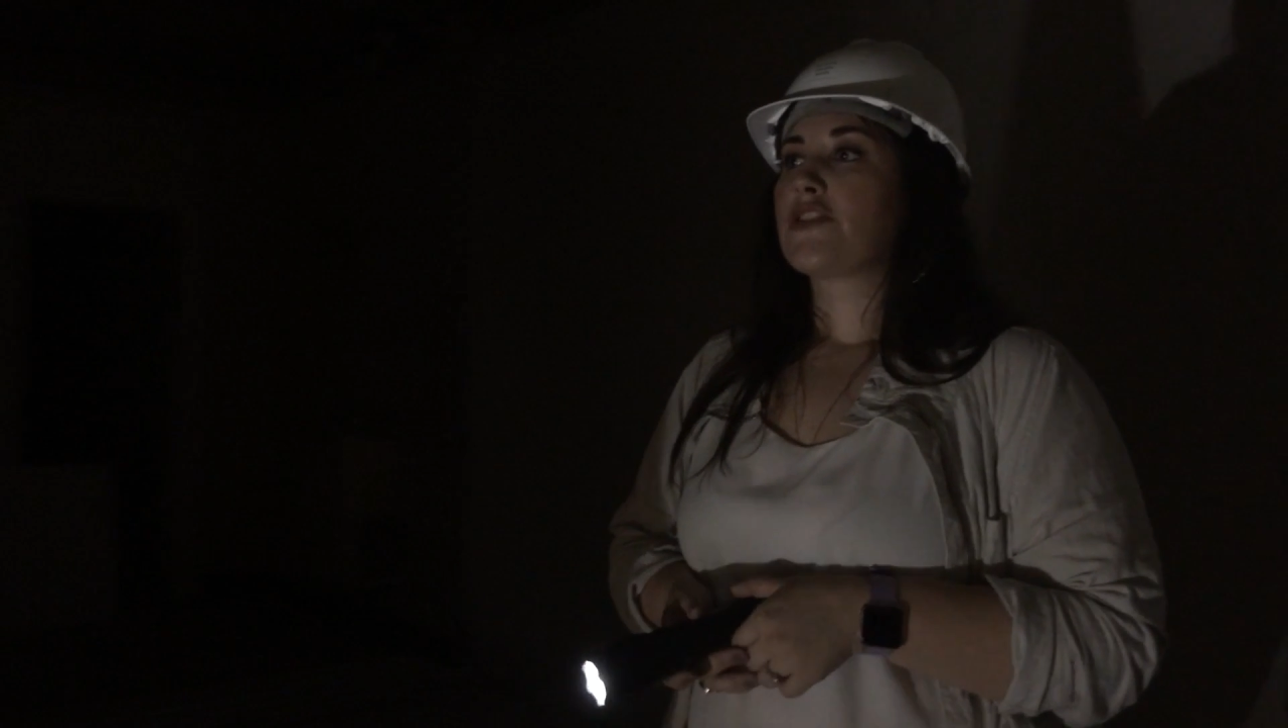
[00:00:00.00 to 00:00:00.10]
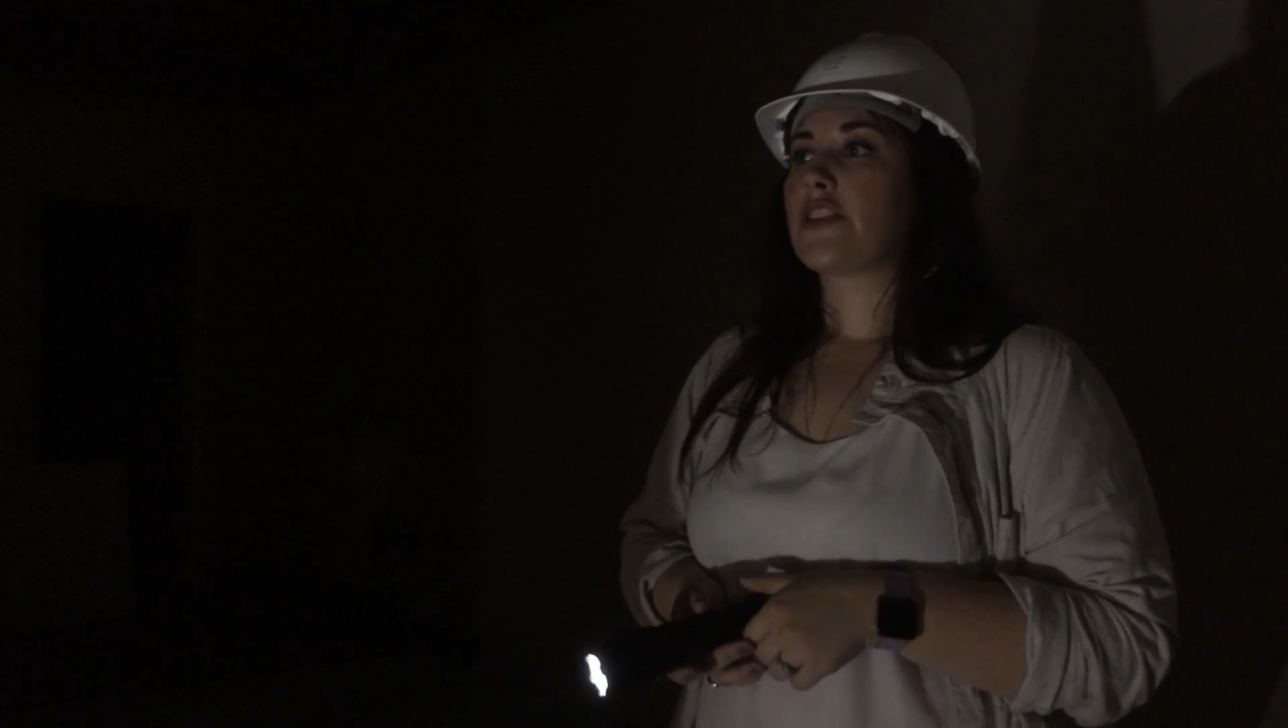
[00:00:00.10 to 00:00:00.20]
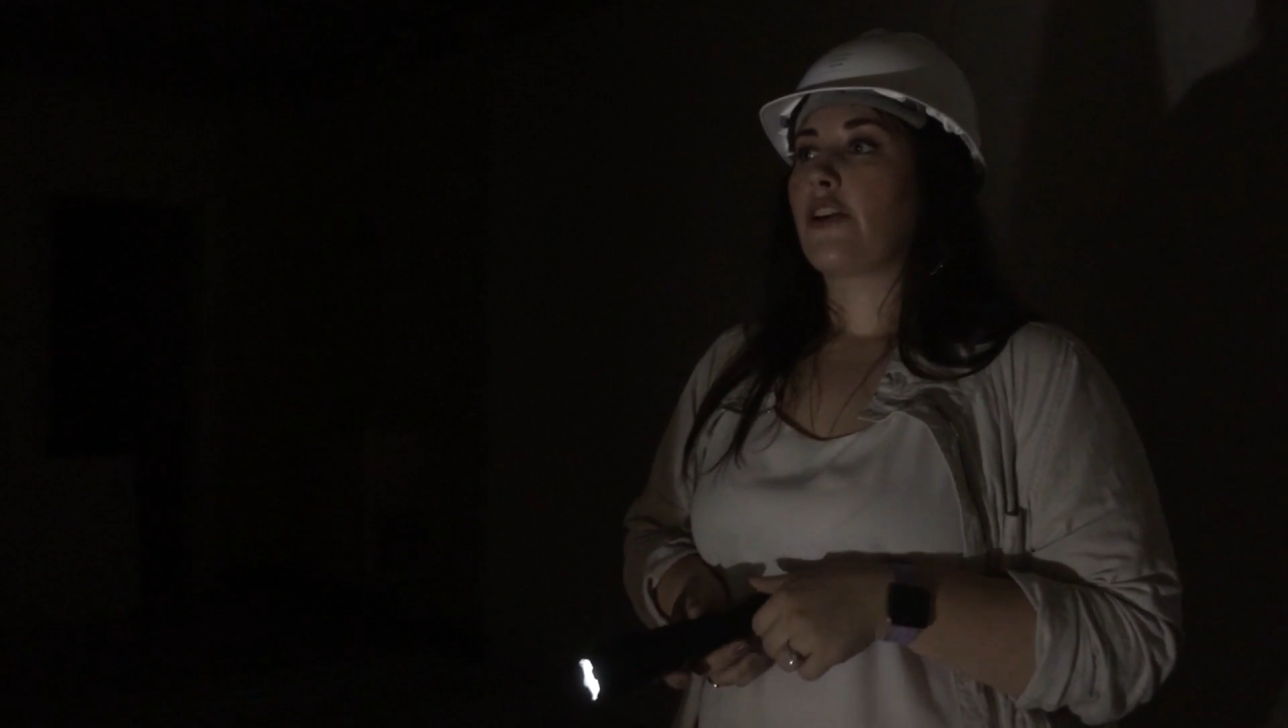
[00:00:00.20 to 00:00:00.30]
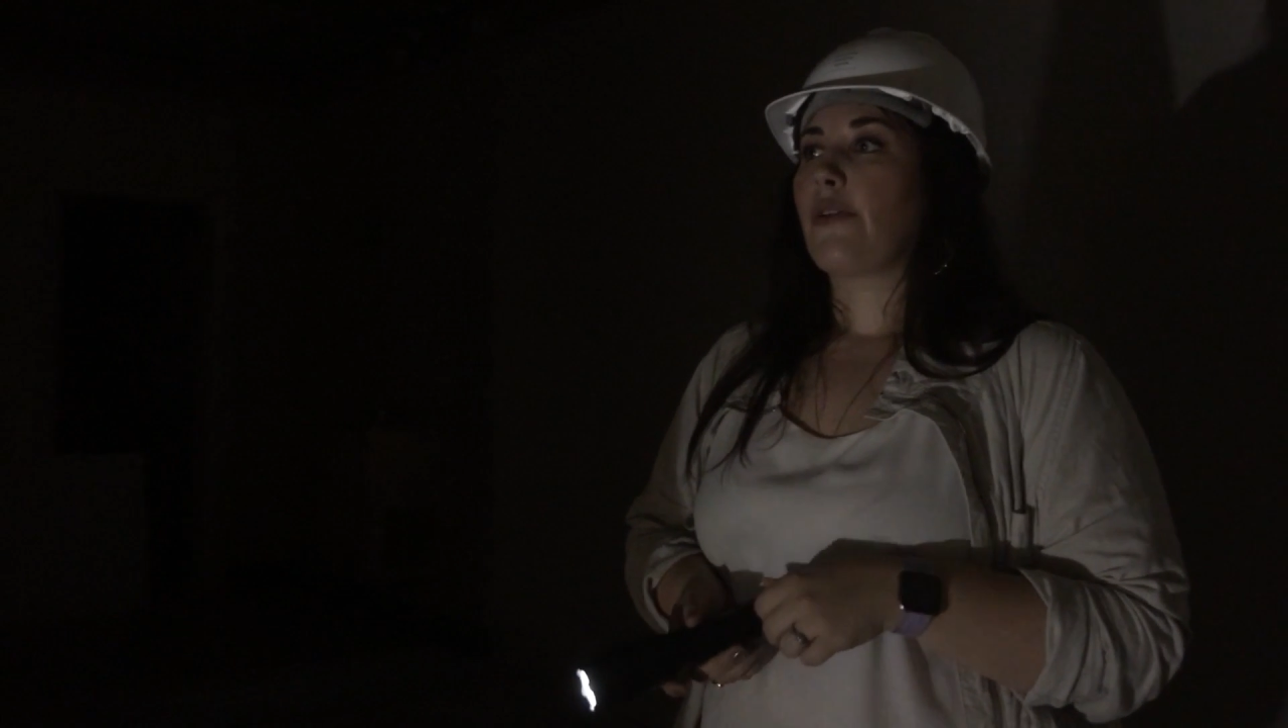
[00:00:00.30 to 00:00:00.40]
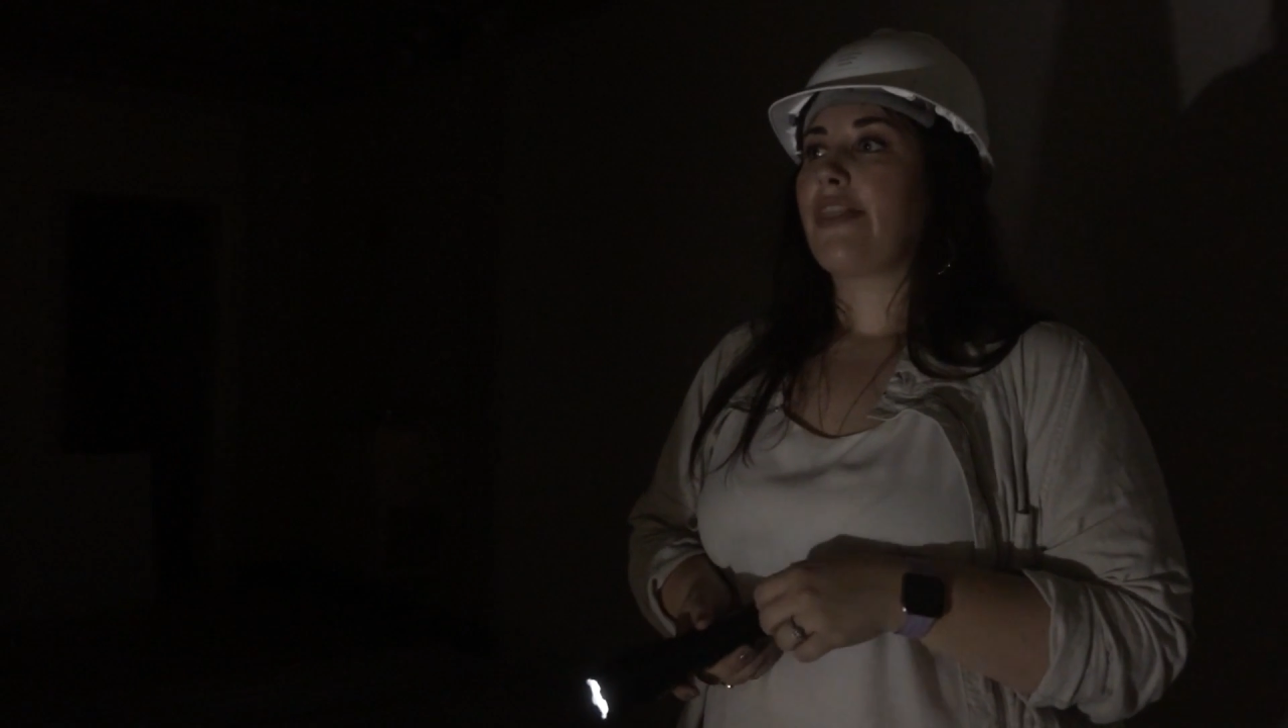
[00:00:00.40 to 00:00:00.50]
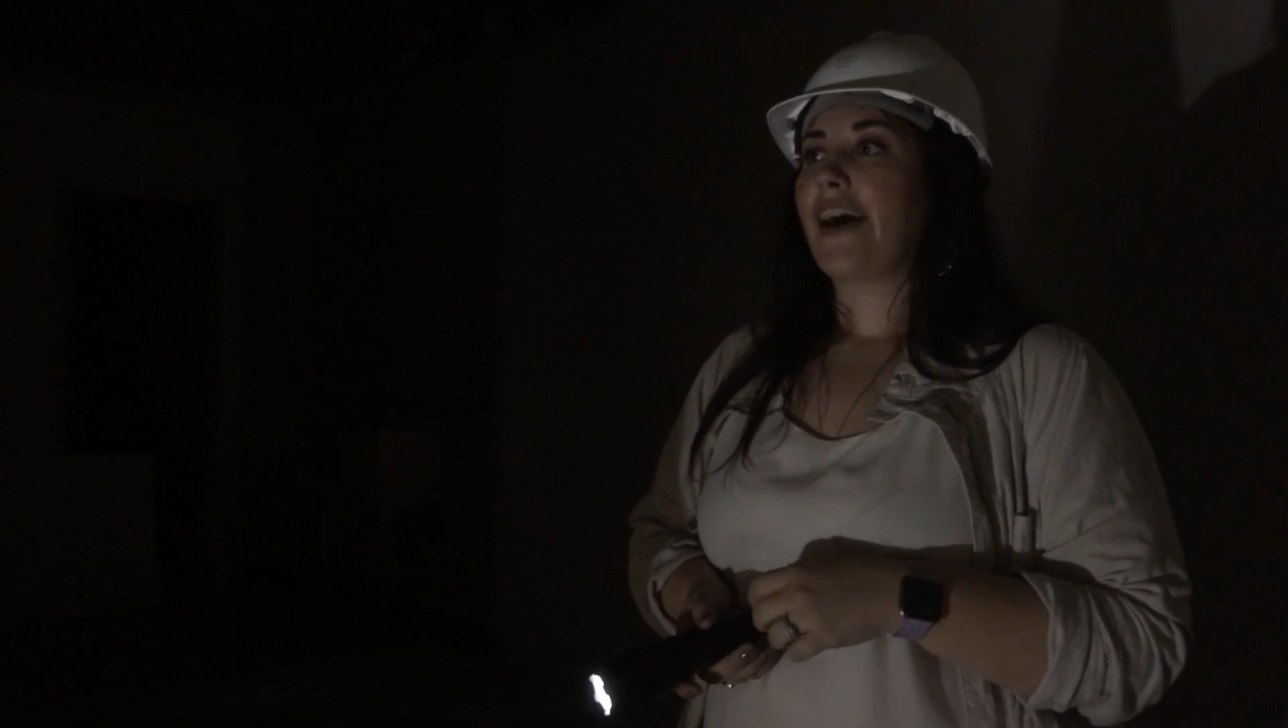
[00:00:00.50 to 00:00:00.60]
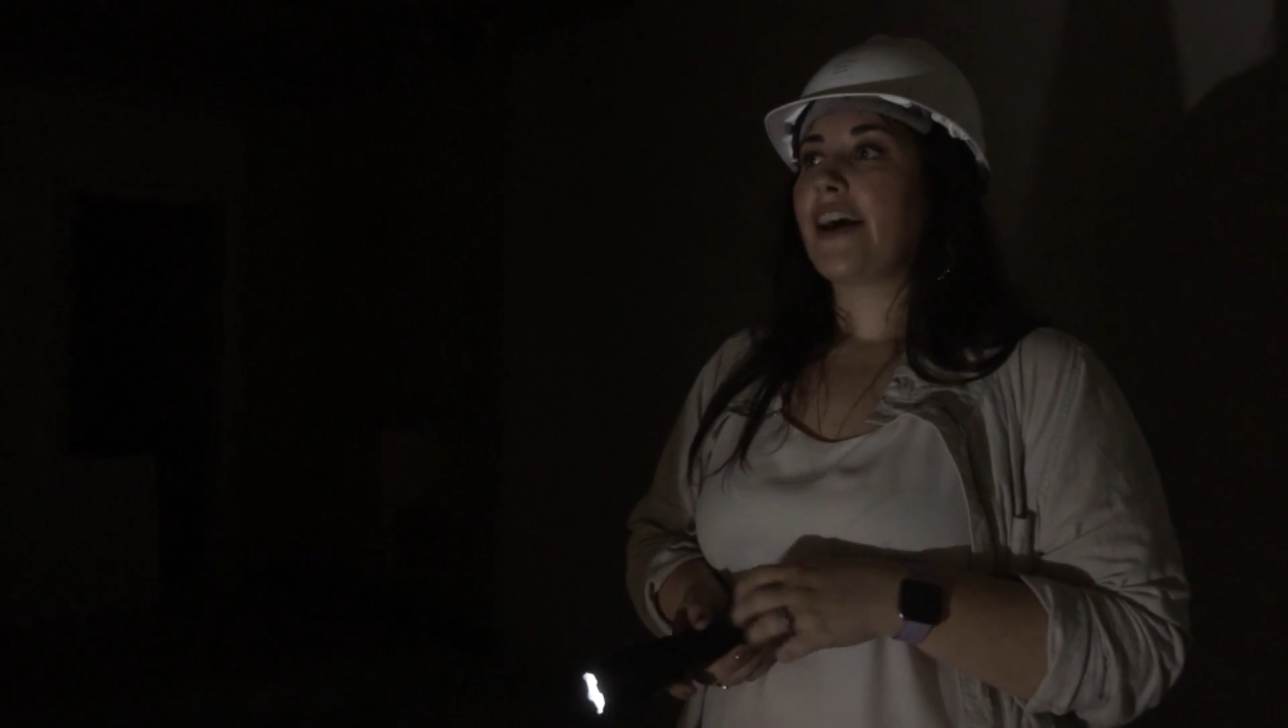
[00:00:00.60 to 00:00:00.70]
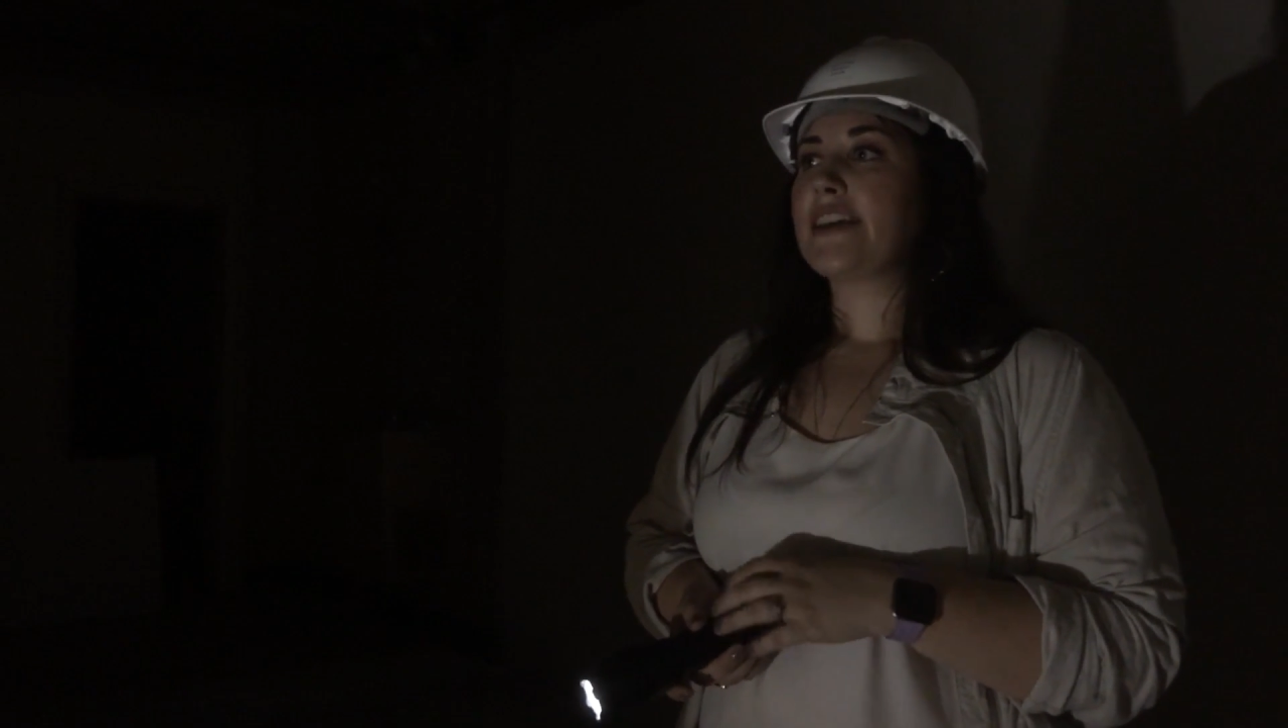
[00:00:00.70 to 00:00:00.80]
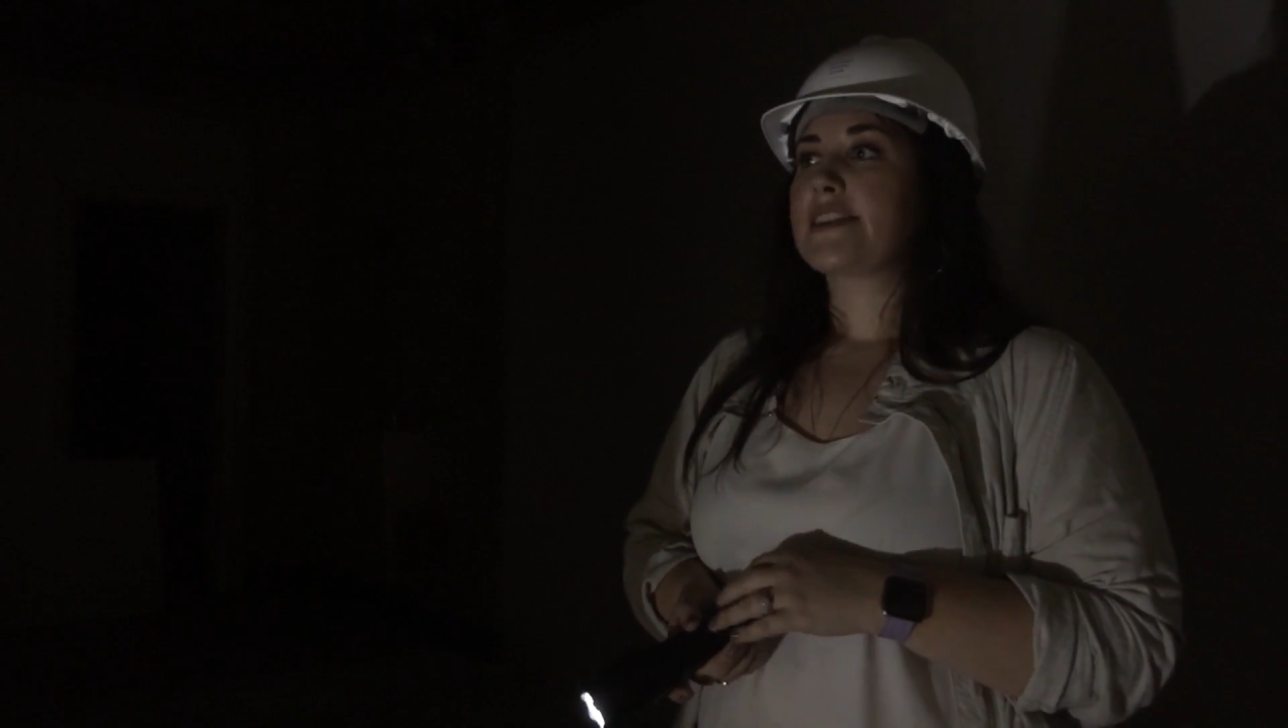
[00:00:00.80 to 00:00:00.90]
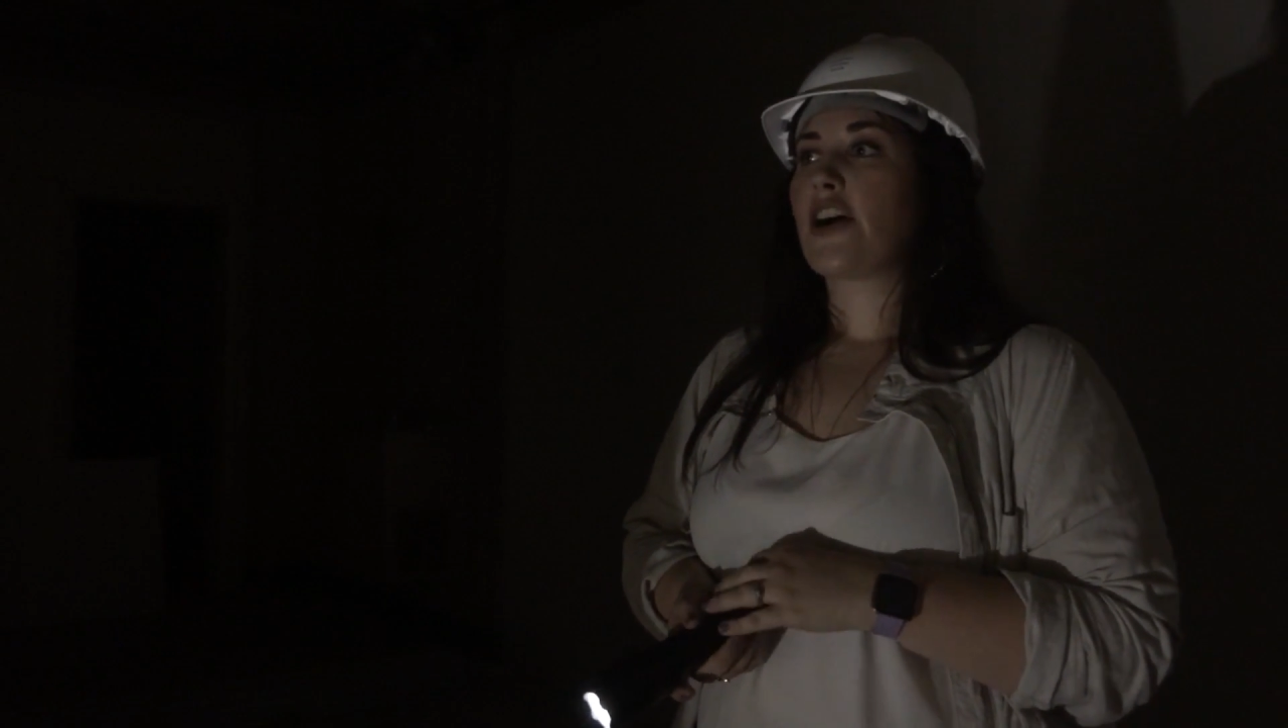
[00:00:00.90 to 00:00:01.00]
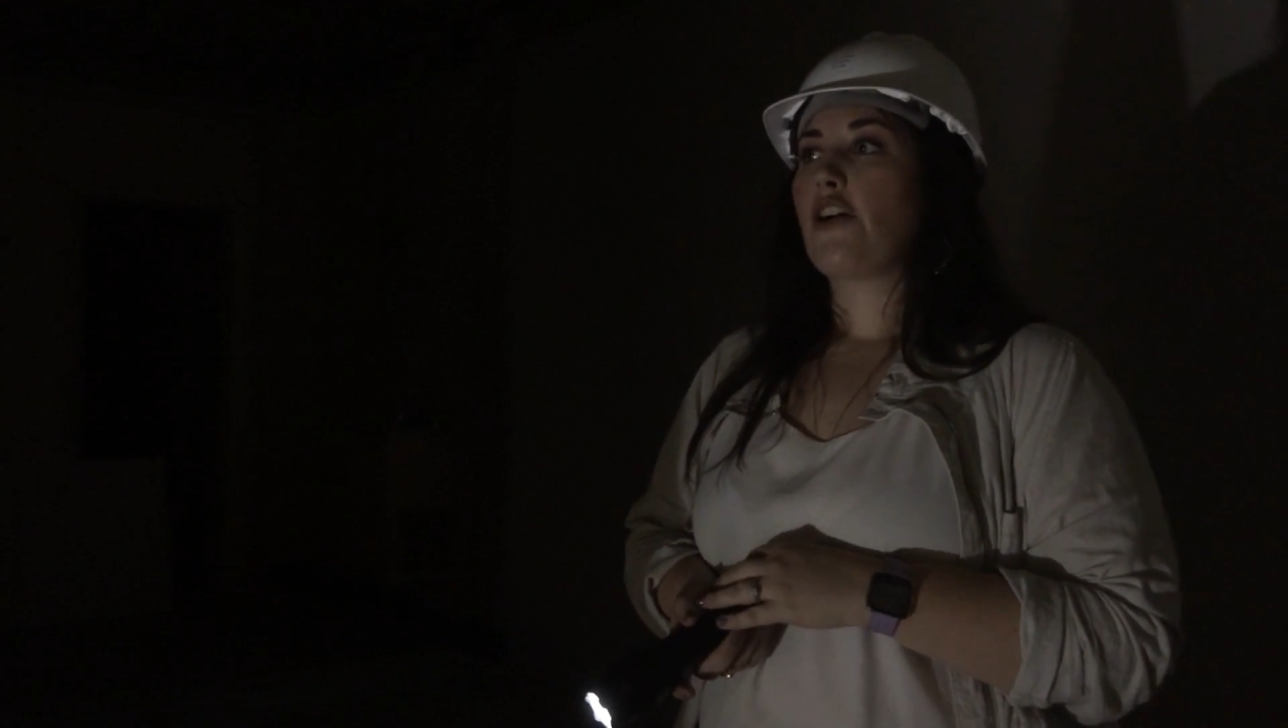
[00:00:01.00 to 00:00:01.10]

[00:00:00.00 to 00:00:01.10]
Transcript: So that is